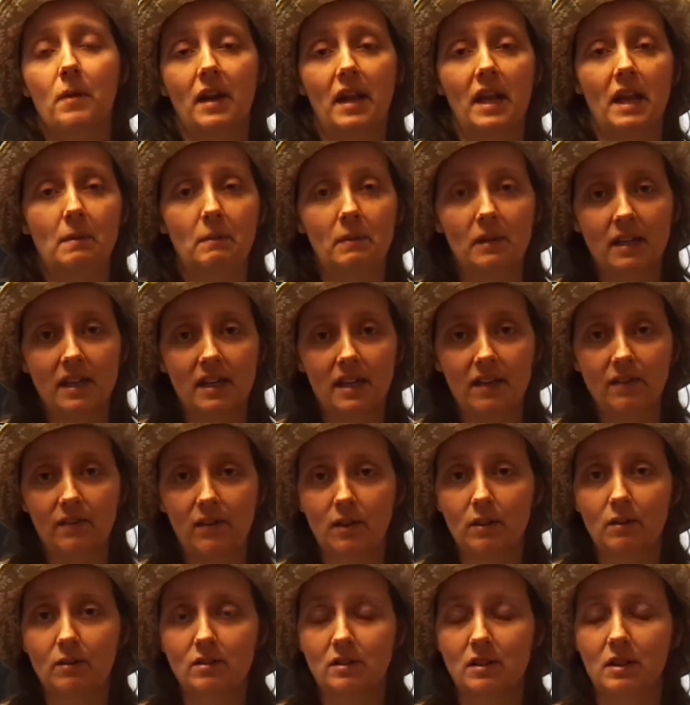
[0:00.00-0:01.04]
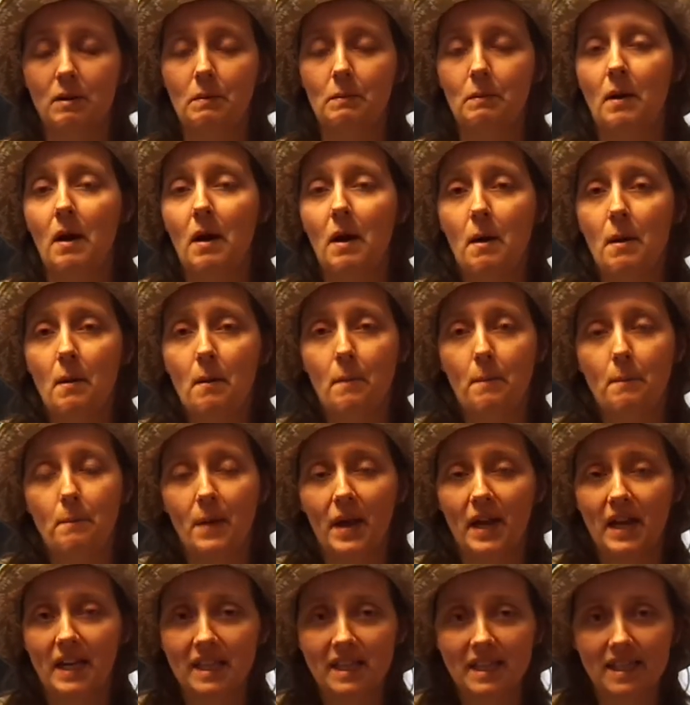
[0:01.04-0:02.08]
I am going to give you some
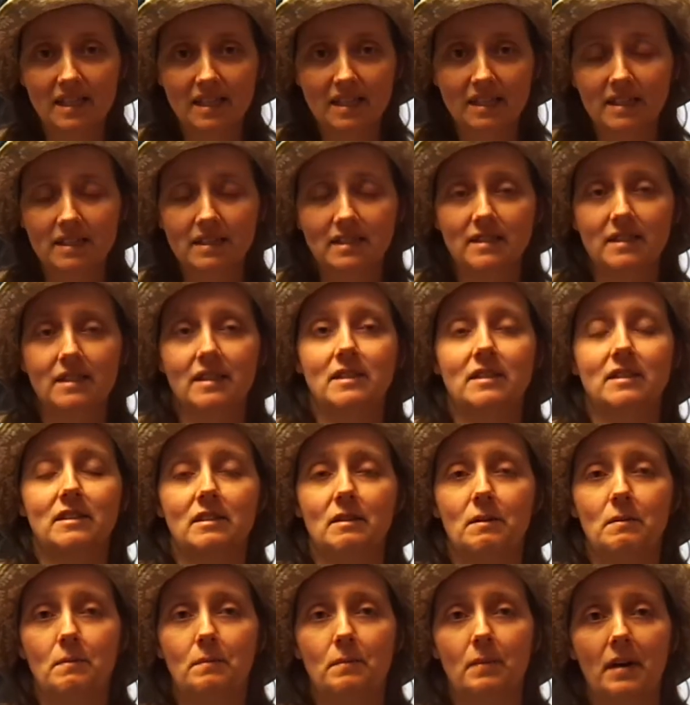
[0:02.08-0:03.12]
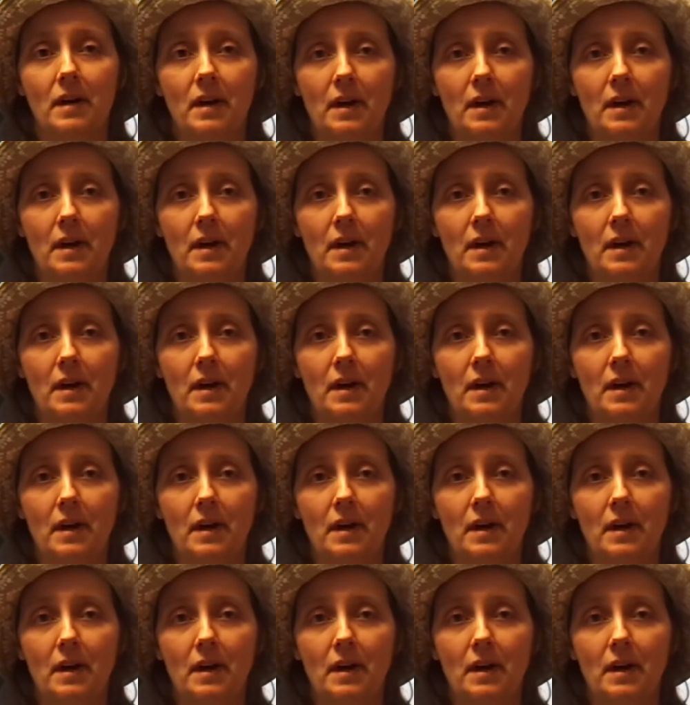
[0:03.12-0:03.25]
ideas, some